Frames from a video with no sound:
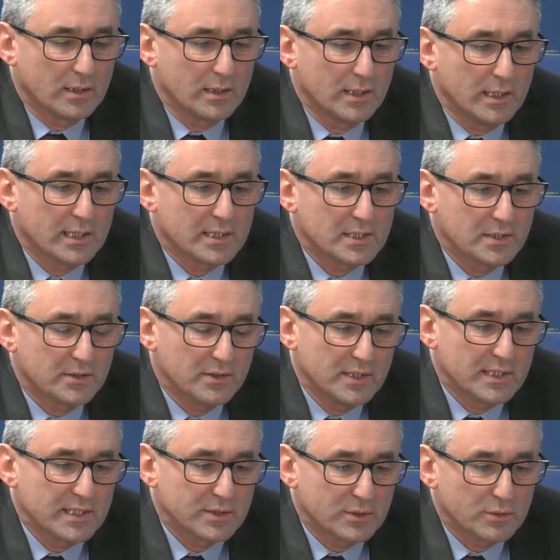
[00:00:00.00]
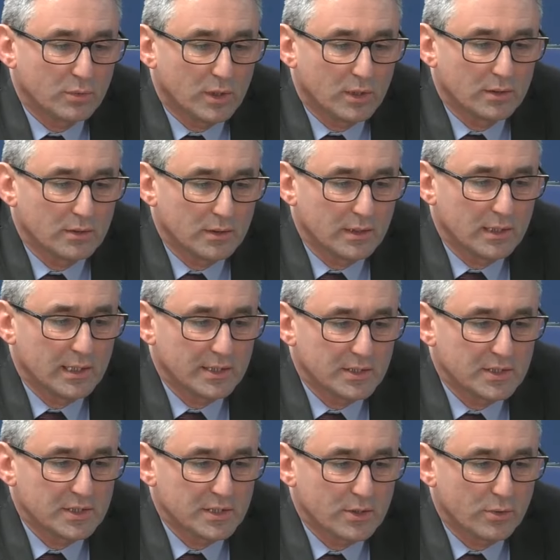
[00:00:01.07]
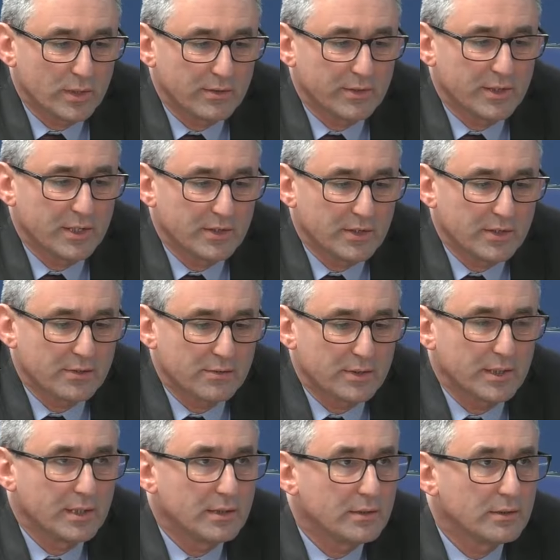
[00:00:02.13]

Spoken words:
Yes, and this is what led us to query the other 3.